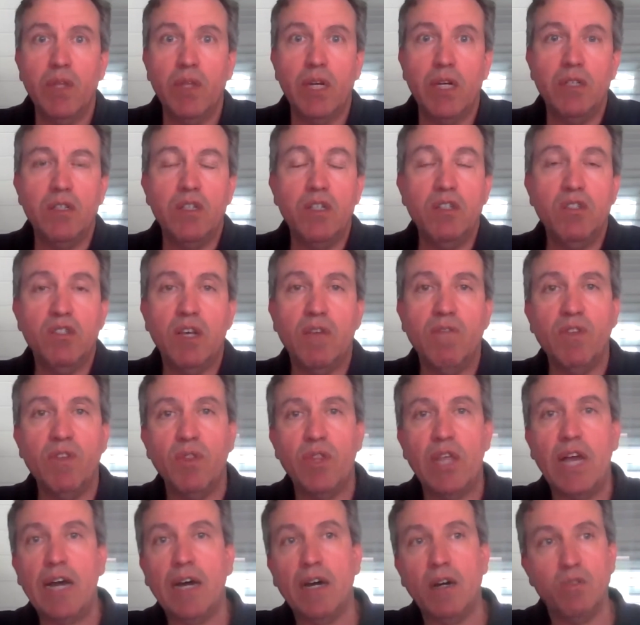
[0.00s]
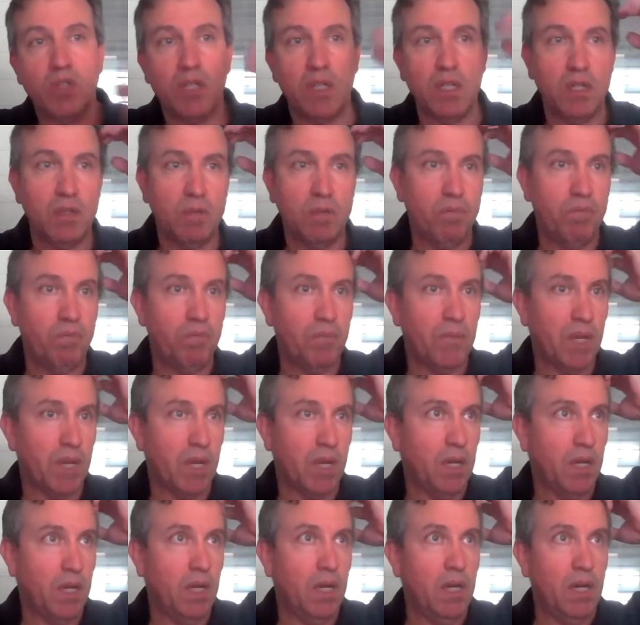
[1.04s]
then a D7000.
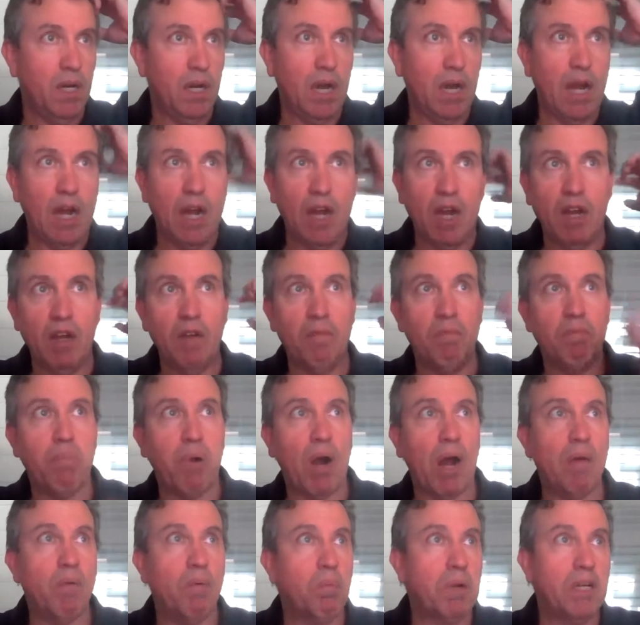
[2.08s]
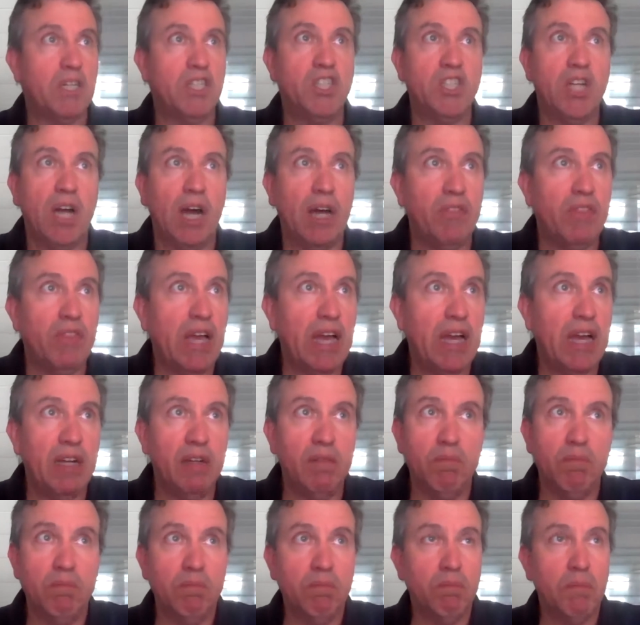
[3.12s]
I probably shot
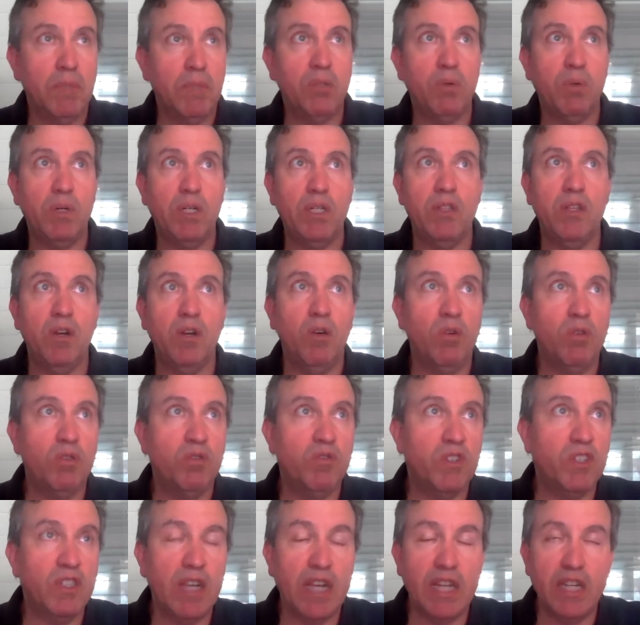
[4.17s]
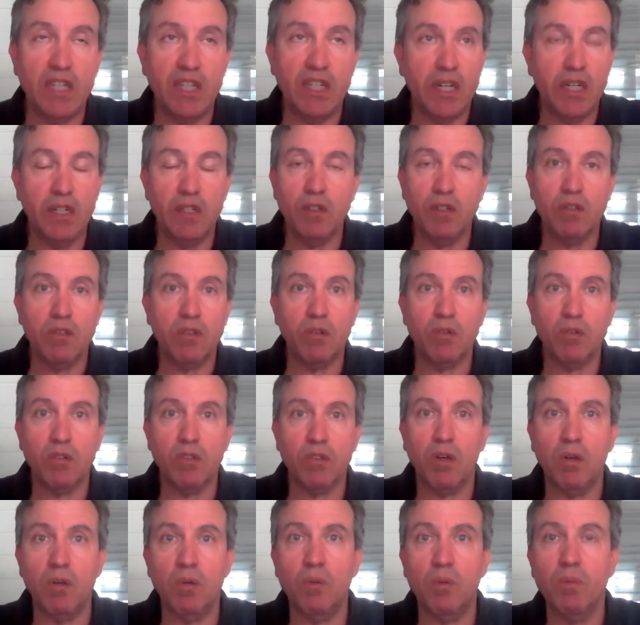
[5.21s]
that between those for 10 years or
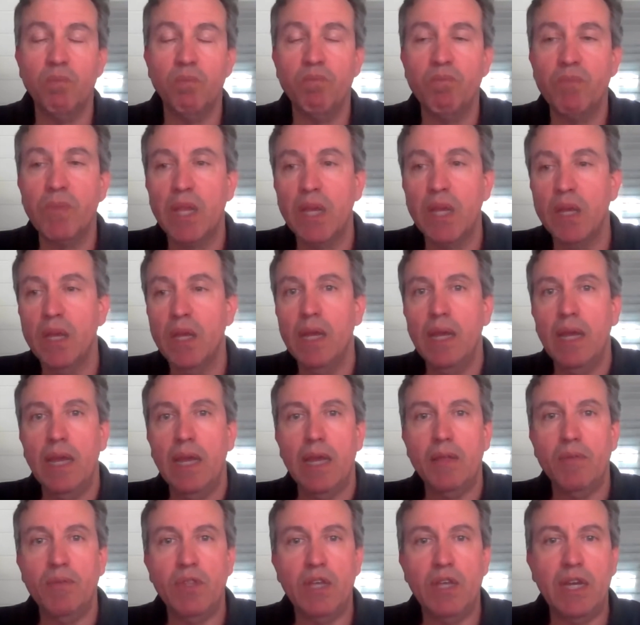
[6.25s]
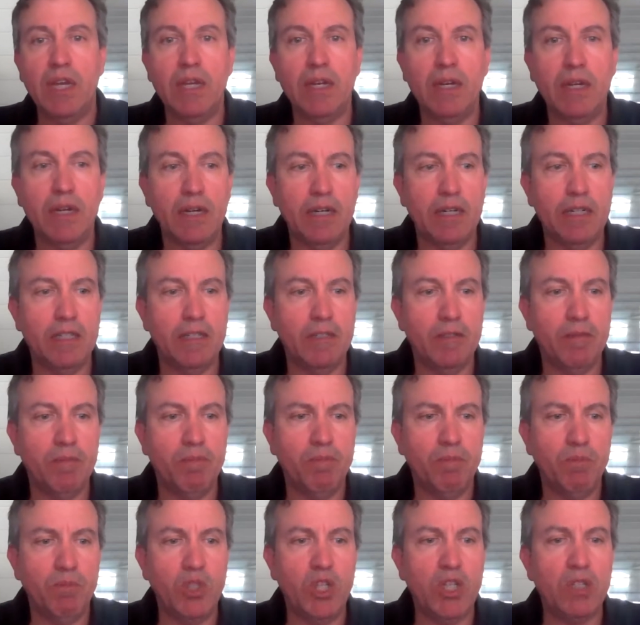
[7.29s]
so. And
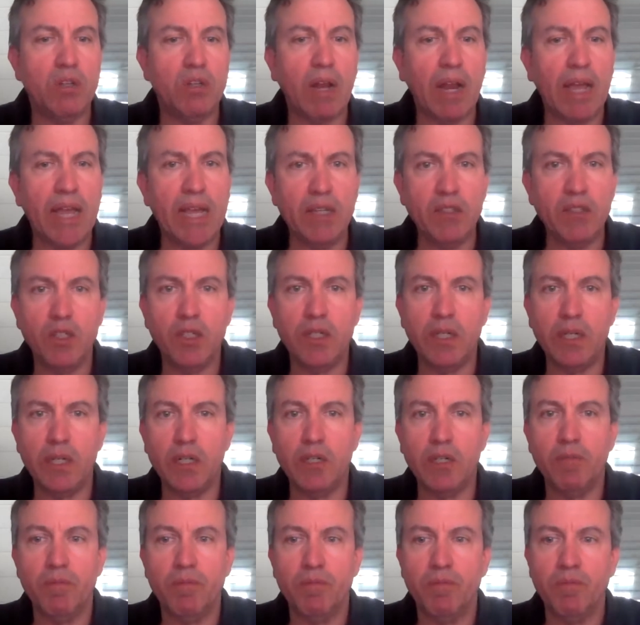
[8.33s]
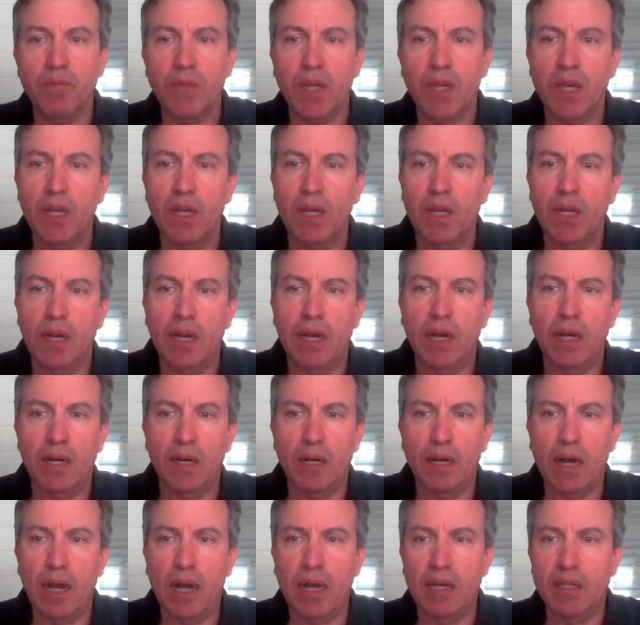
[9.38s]
then just last year,
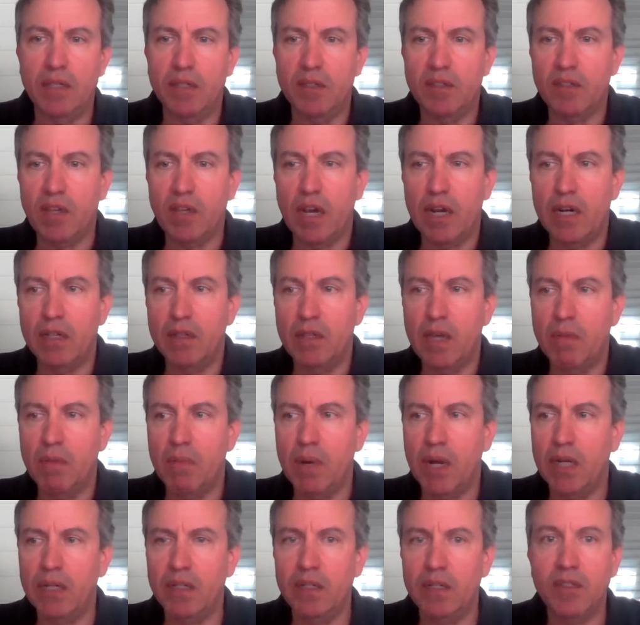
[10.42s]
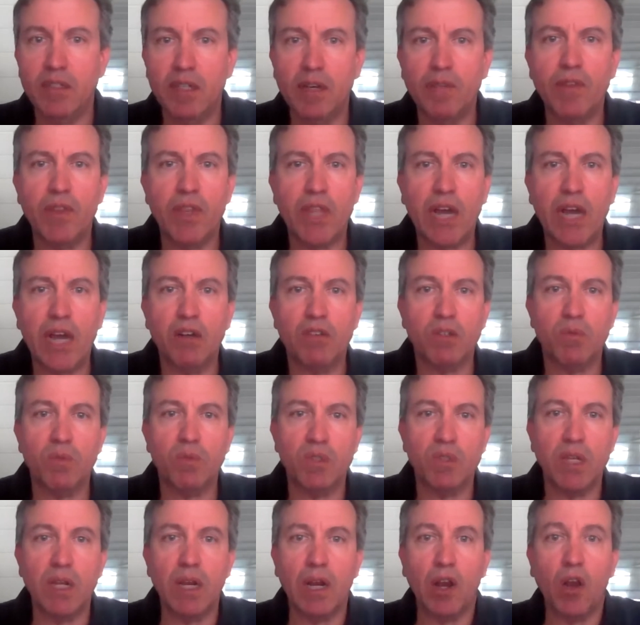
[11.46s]
I decided that my D7000
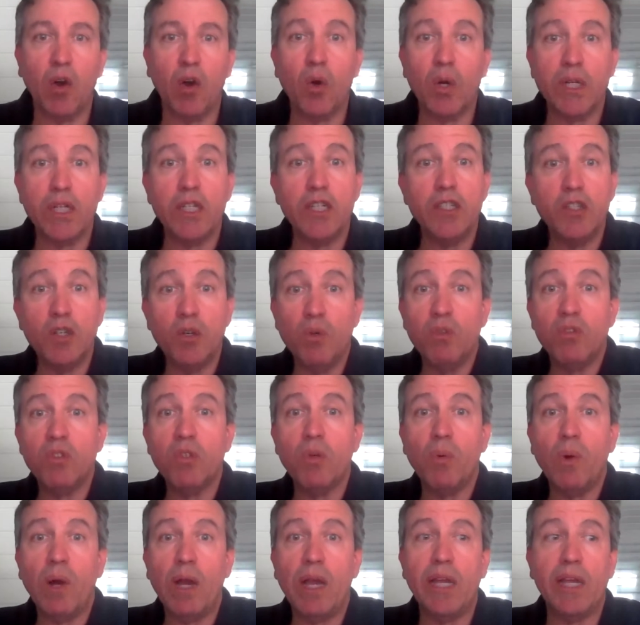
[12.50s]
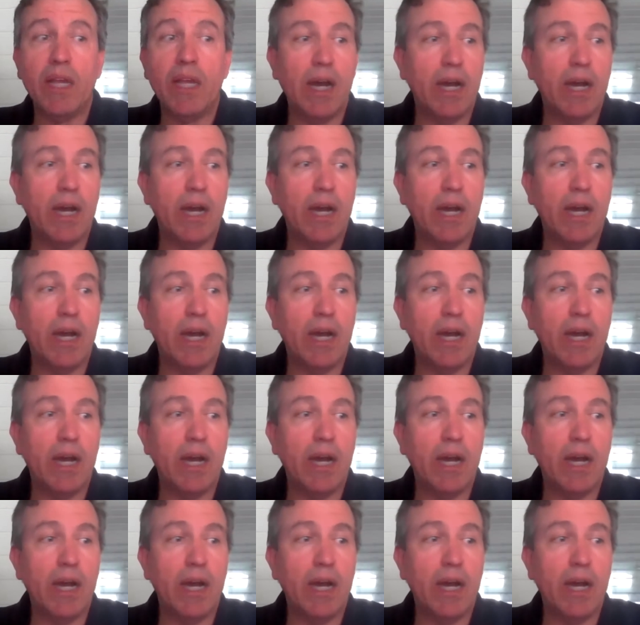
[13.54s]
was getting long in the tooth, so